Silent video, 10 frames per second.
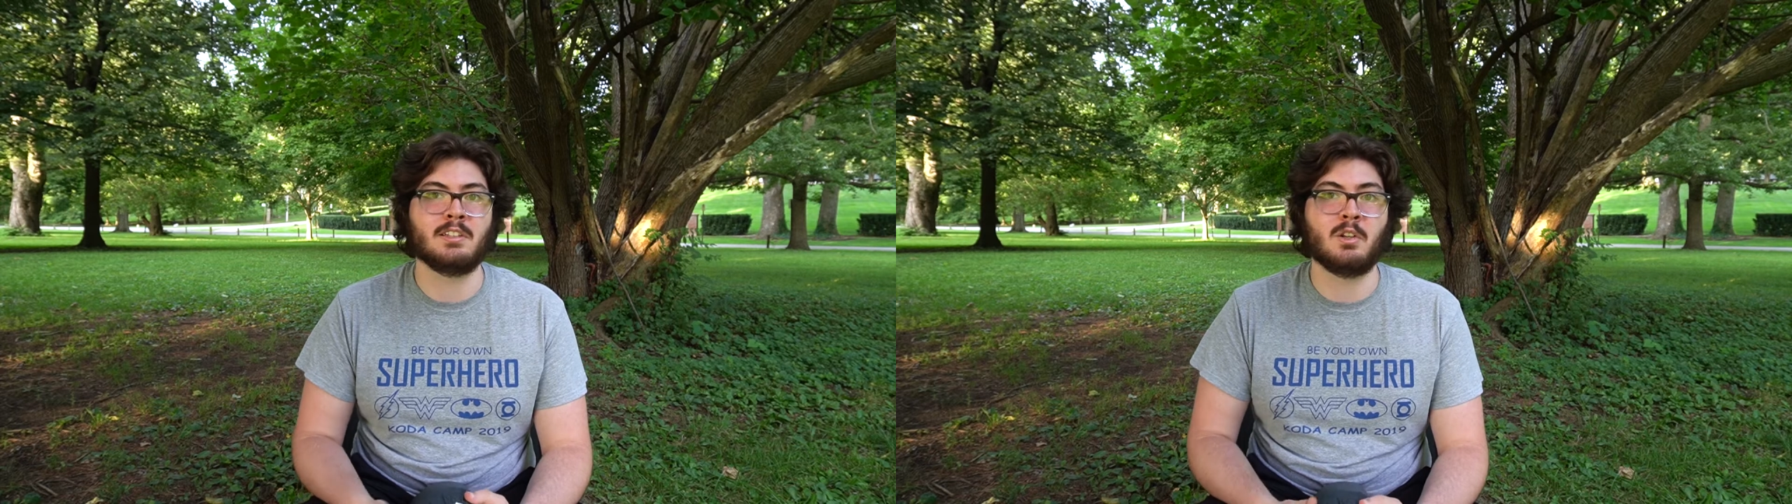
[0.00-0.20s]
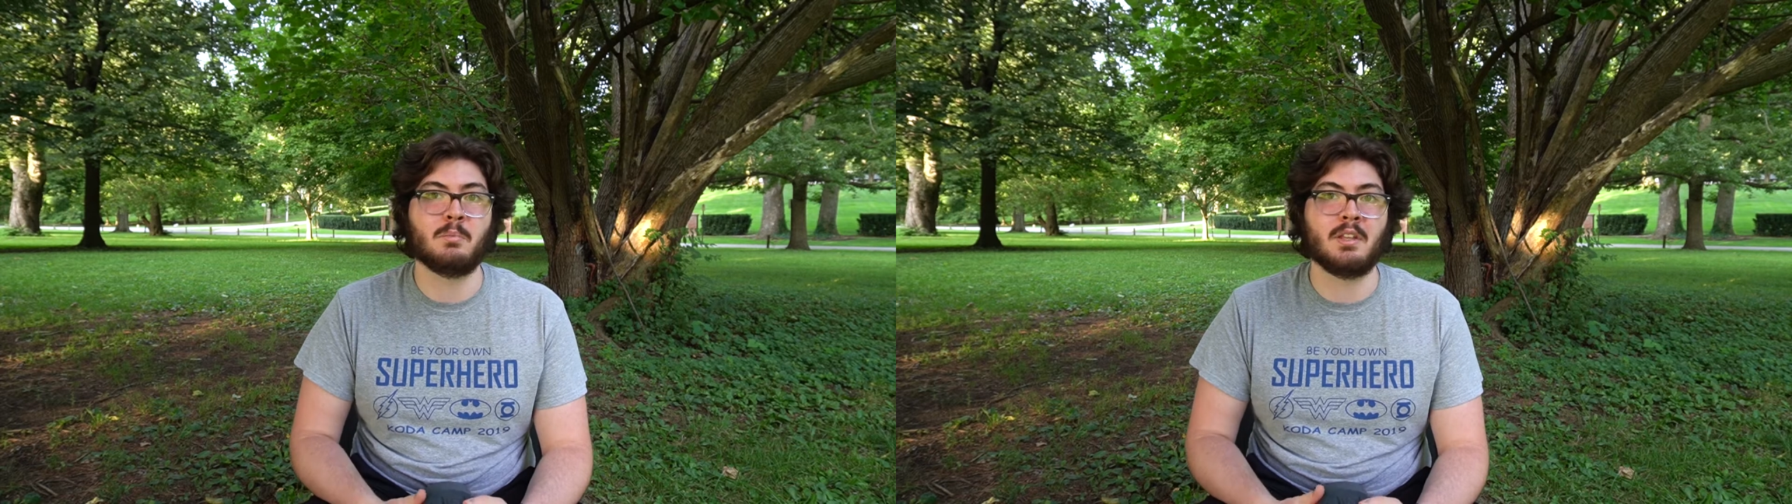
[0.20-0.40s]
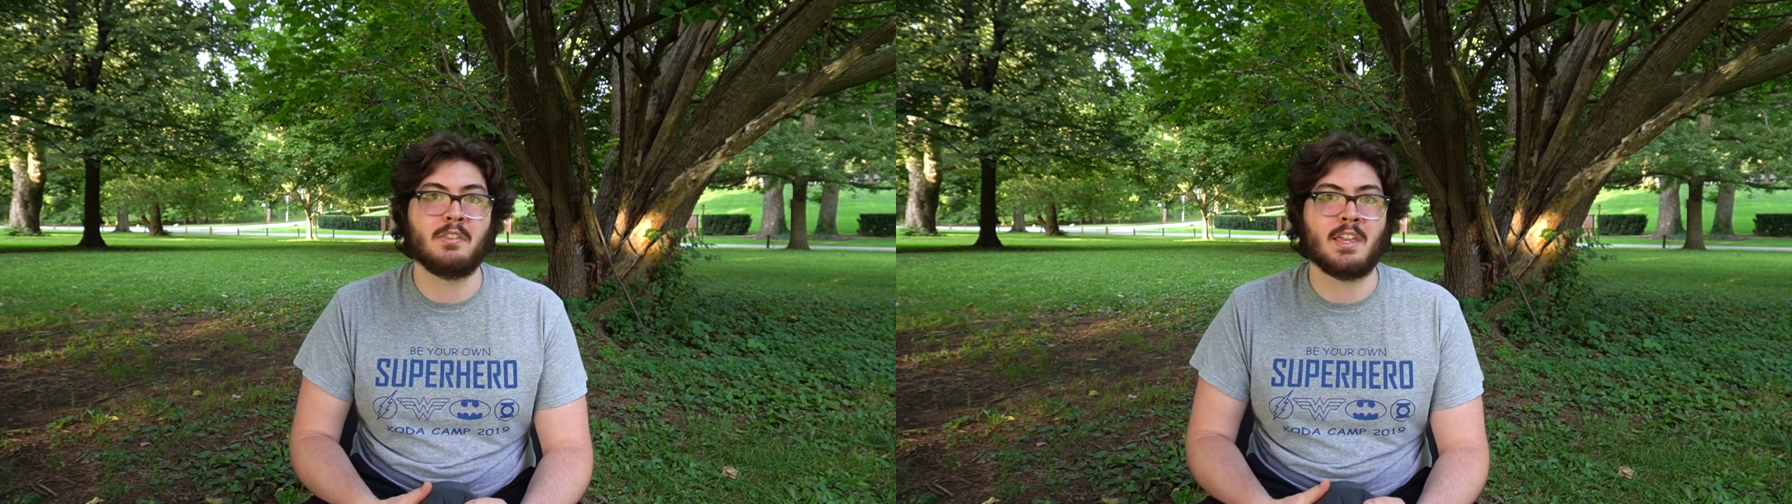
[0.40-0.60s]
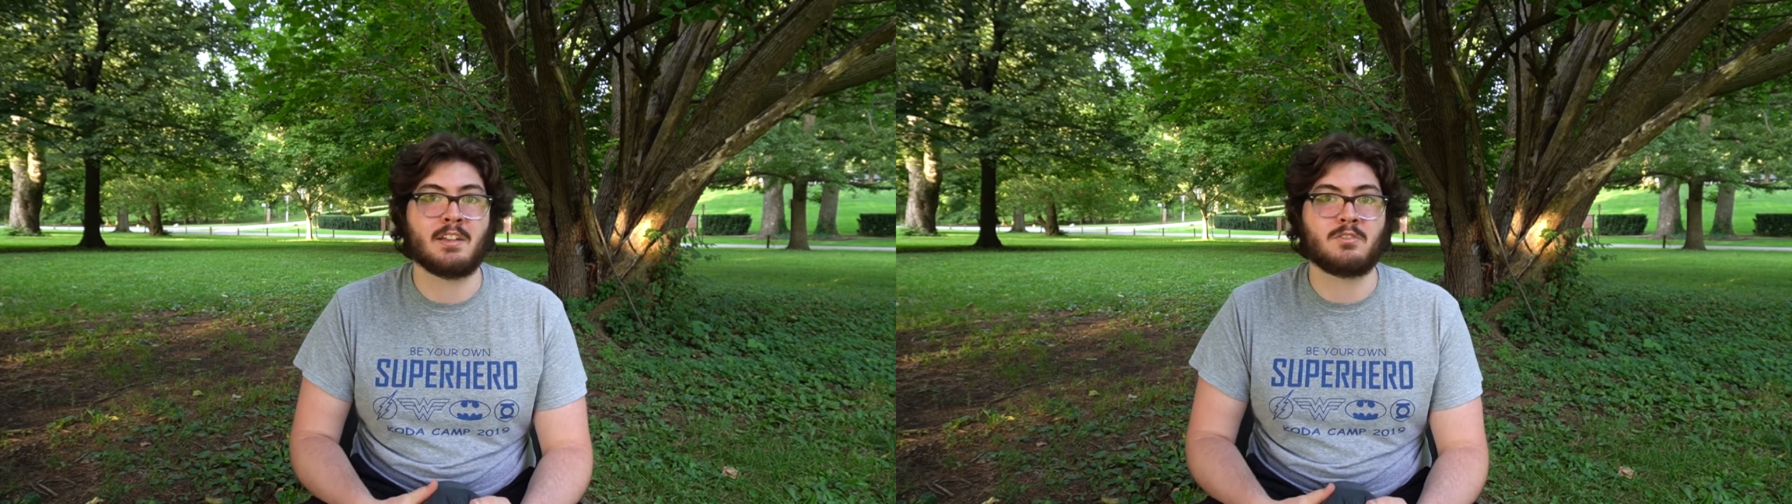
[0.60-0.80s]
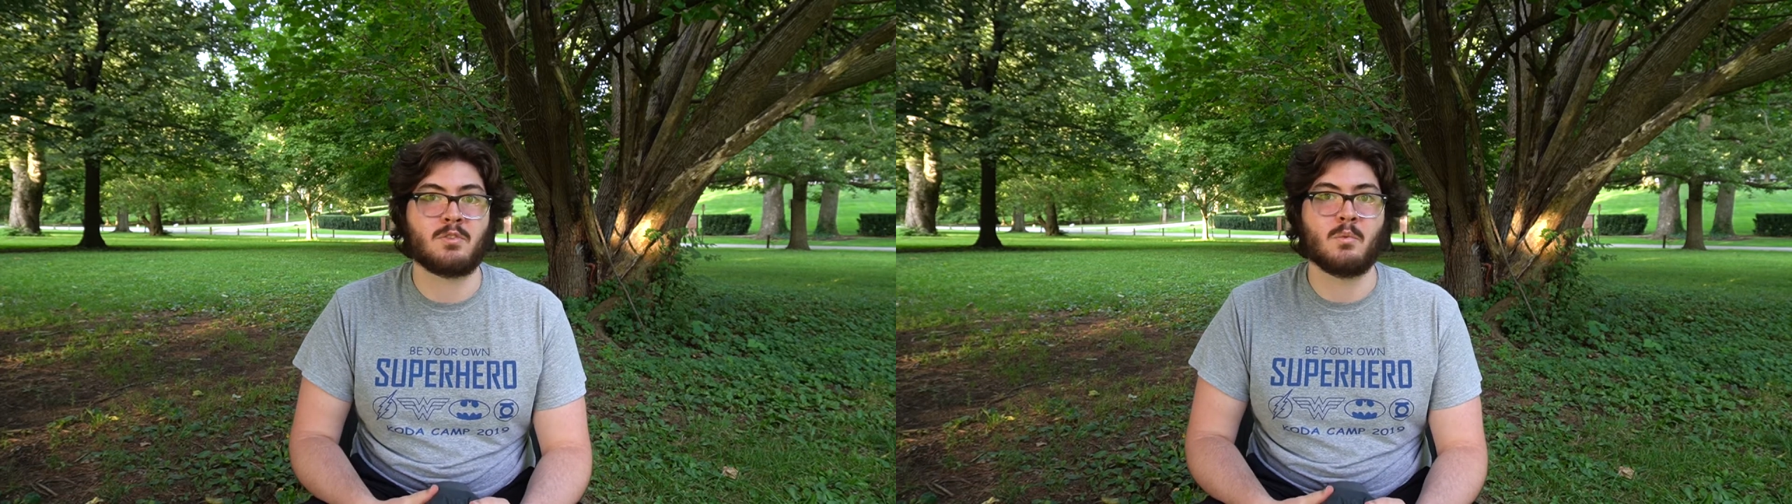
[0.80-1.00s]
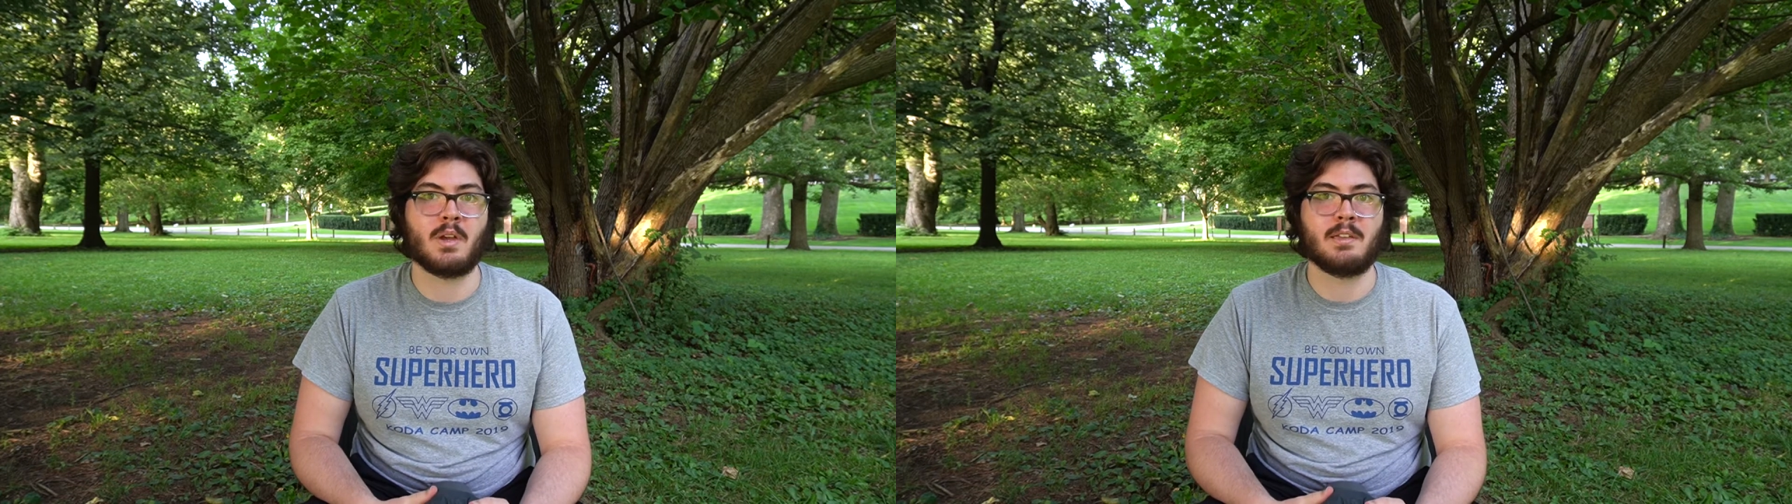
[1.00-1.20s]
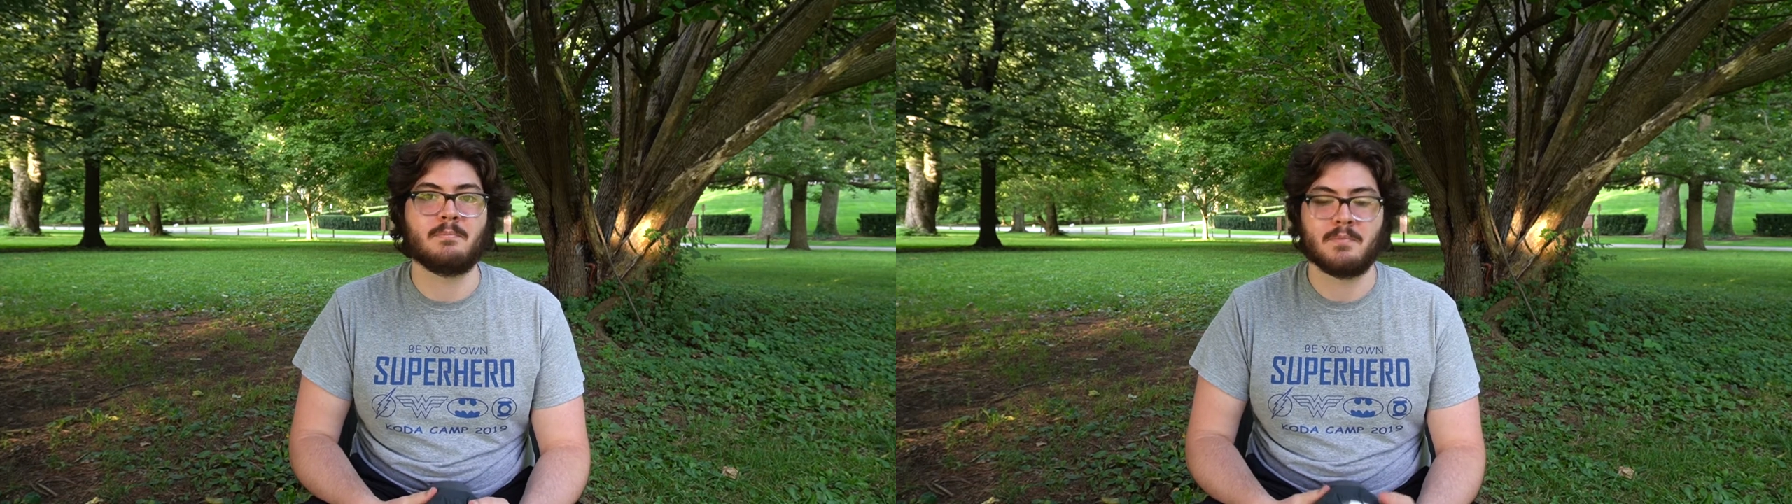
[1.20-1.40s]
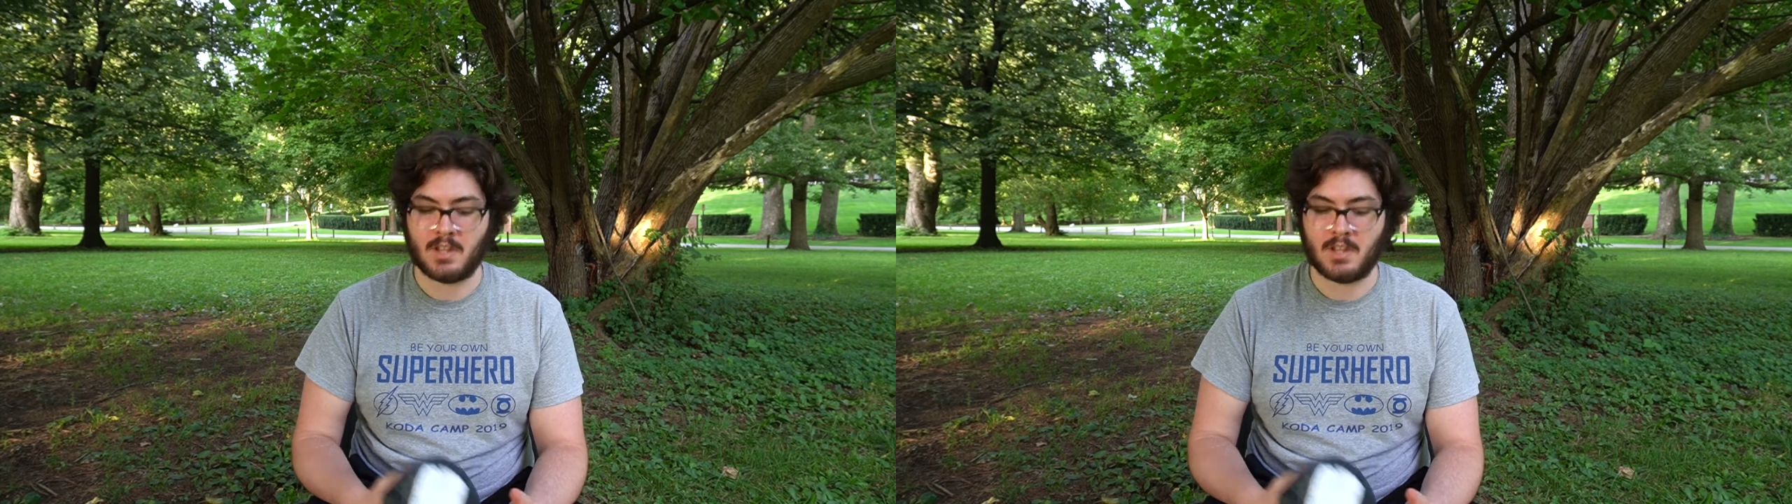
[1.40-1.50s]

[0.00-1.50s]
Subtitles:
little bit of the extra weight.